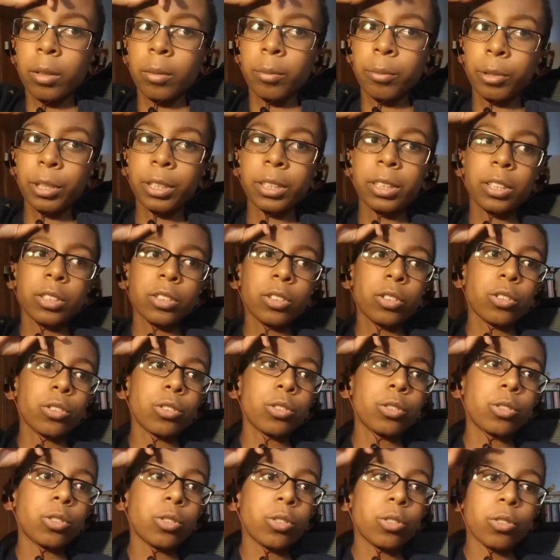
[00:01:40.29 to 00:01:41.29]
bringing the
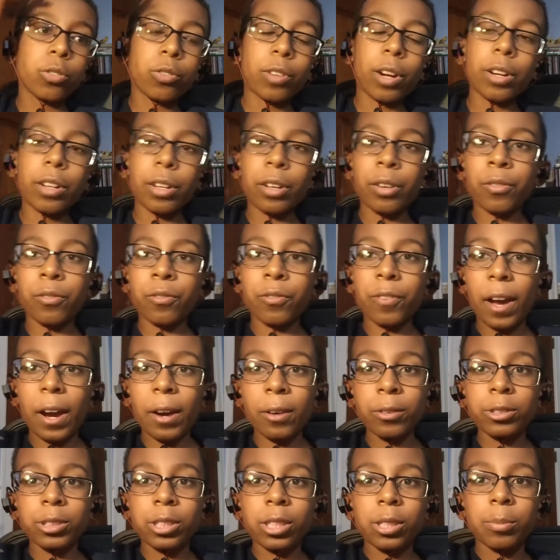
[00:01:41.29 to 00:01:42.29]
total to around
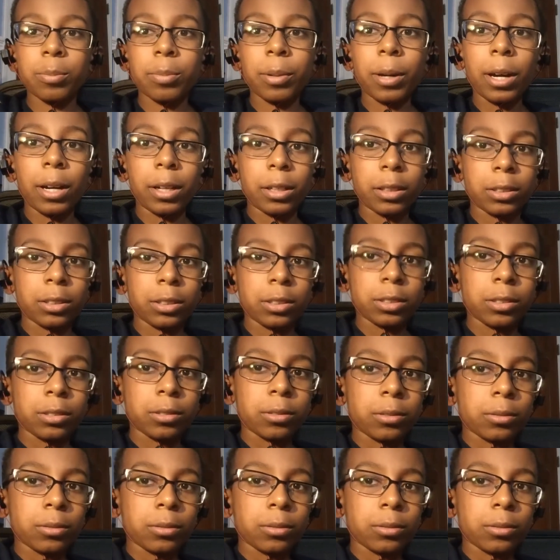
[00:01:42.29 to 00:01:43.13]
$1,000.